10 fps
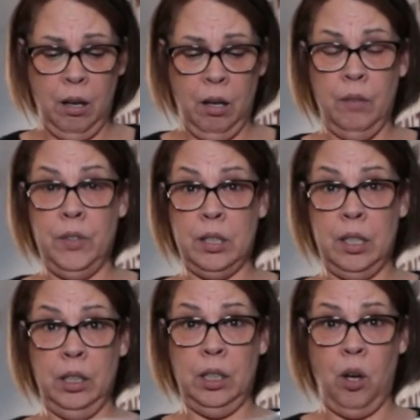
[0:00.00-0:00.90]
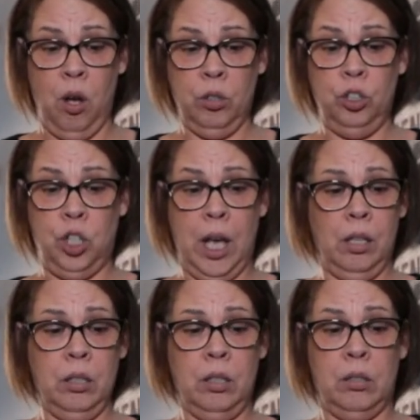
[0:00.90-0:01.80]
the silicone
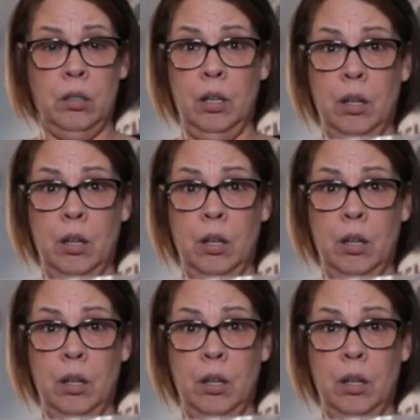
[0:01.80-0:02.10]
gels?